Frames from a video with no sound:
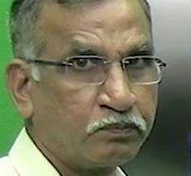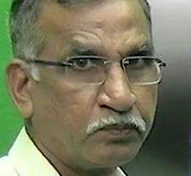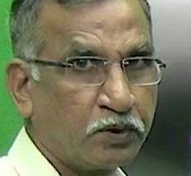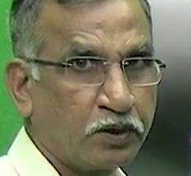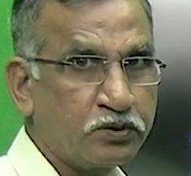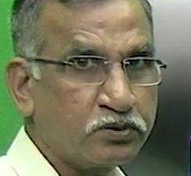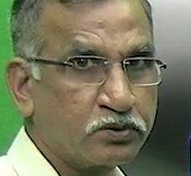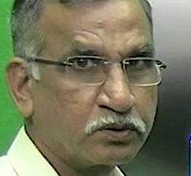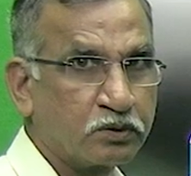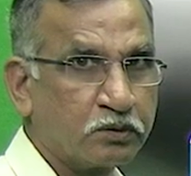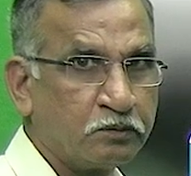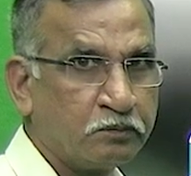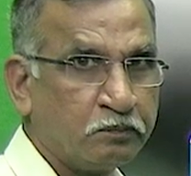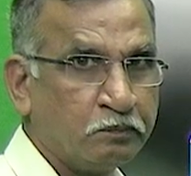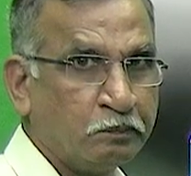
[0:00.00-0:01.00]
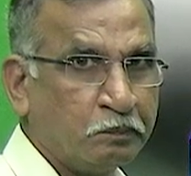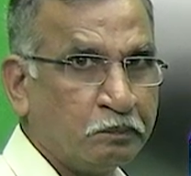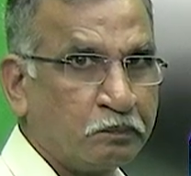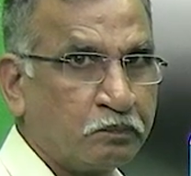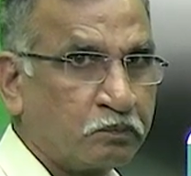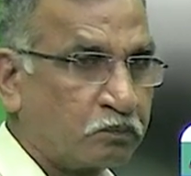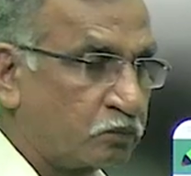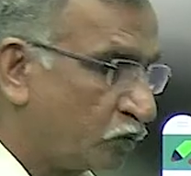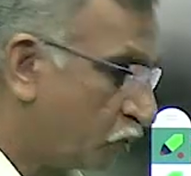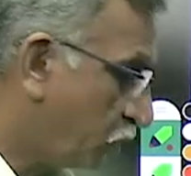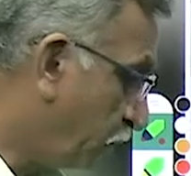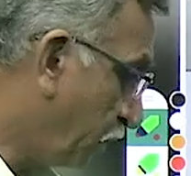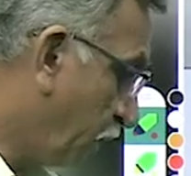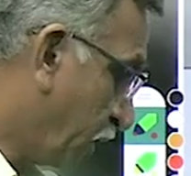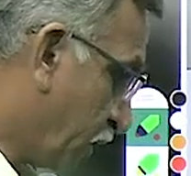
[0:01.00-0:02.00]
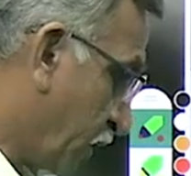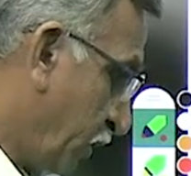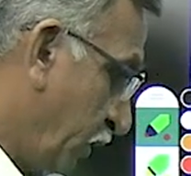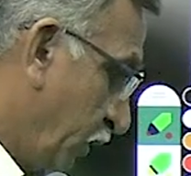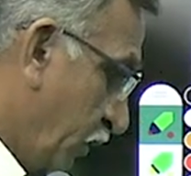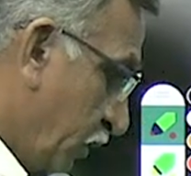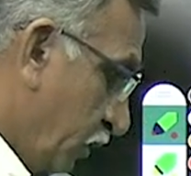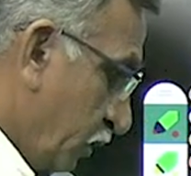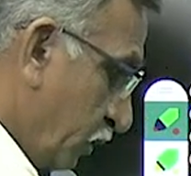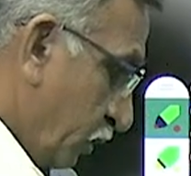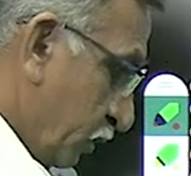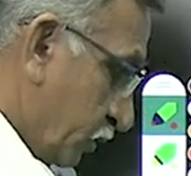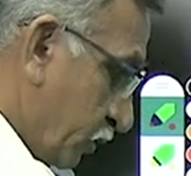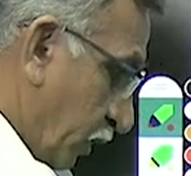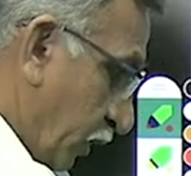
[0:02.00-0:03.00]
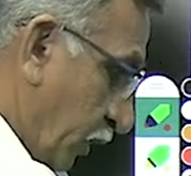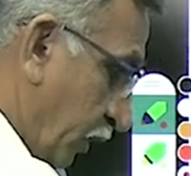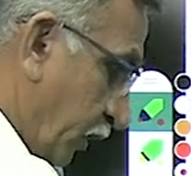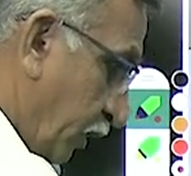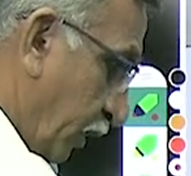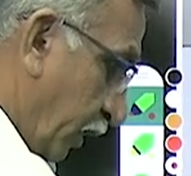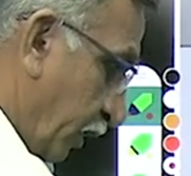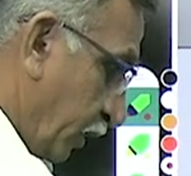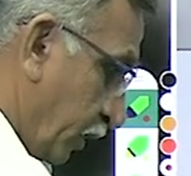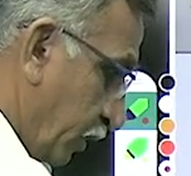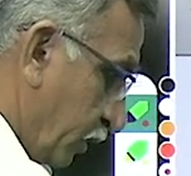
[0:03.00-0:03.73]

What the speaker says: Yes. Similarly, check 89.